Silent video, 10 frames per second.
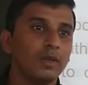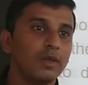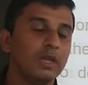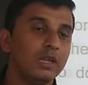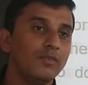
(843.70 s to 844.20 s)

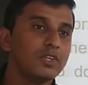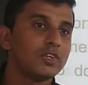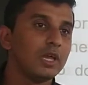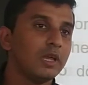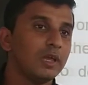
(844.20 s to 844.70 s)
in which
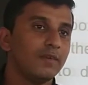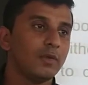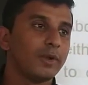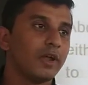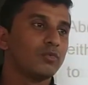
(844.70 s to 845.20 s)

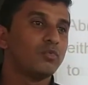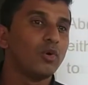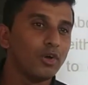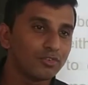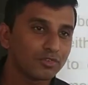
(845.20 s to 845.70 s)
women are
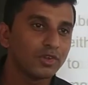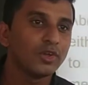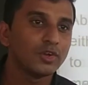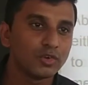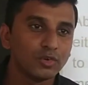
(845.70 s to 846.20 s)
forced
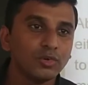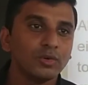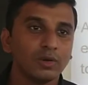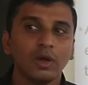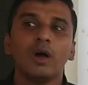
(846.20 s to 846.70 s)

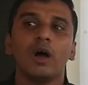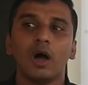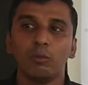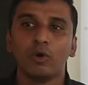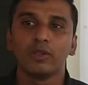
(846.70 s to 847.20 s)
to
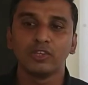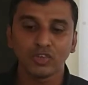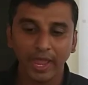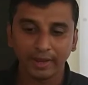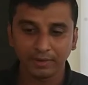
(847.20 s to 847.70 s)
abort the
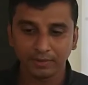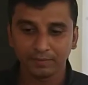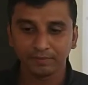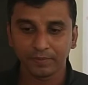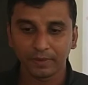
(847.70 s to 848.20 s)
child,
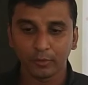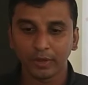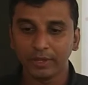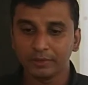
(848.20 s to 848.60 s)
okay?